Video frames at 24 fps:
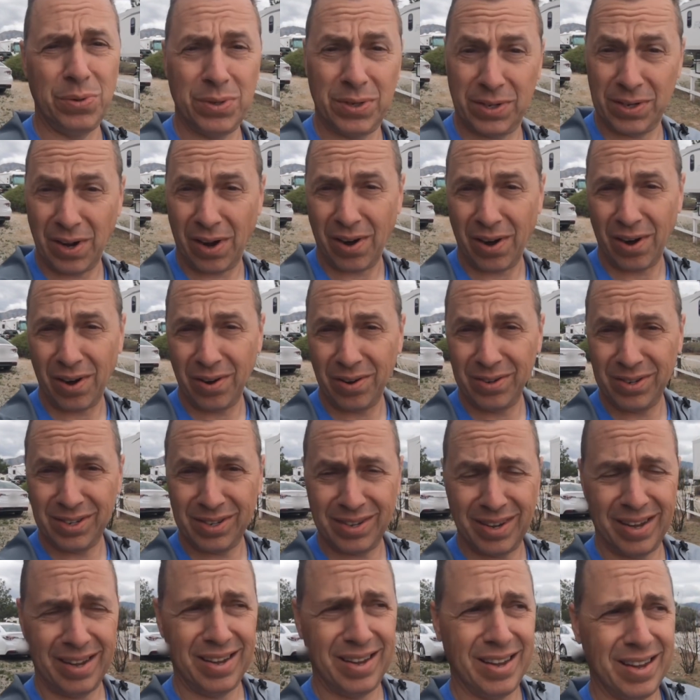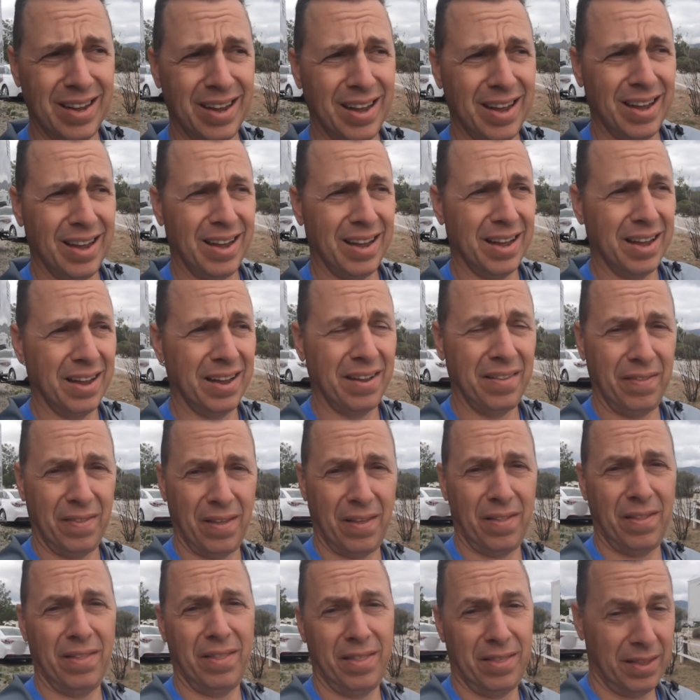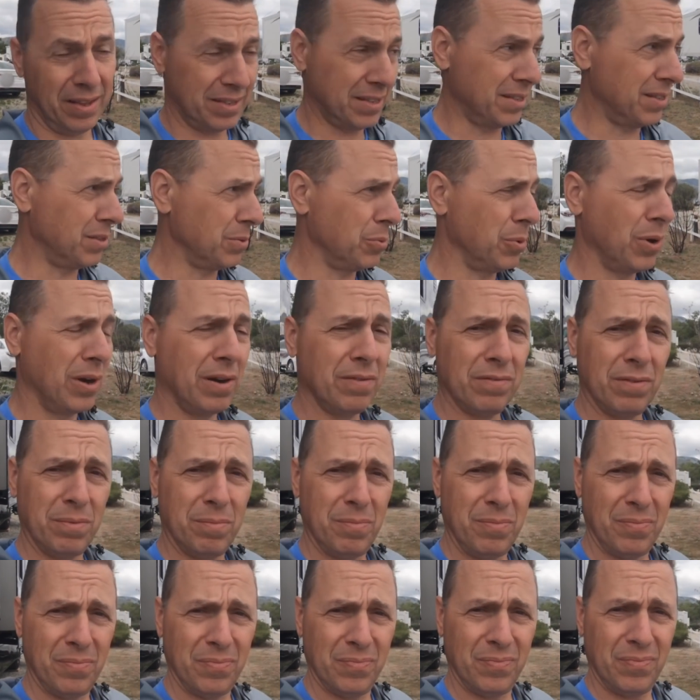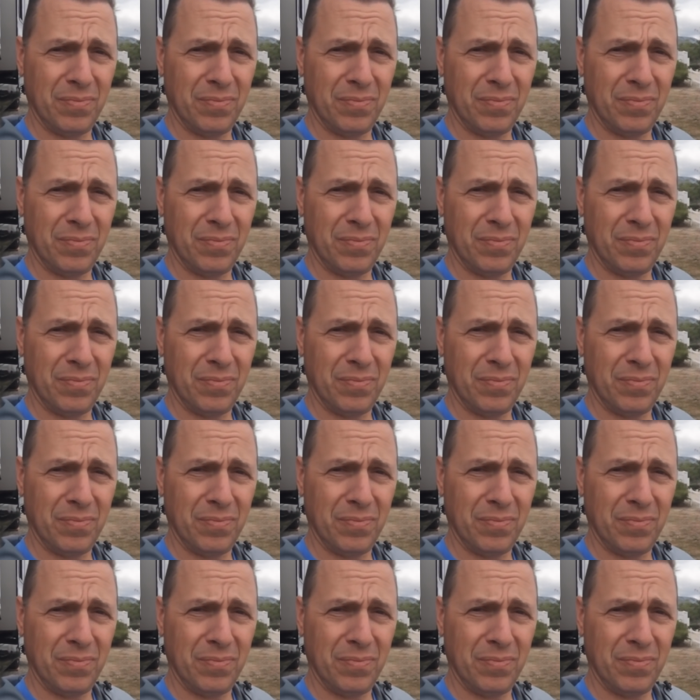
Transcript: stars, and this is one of them.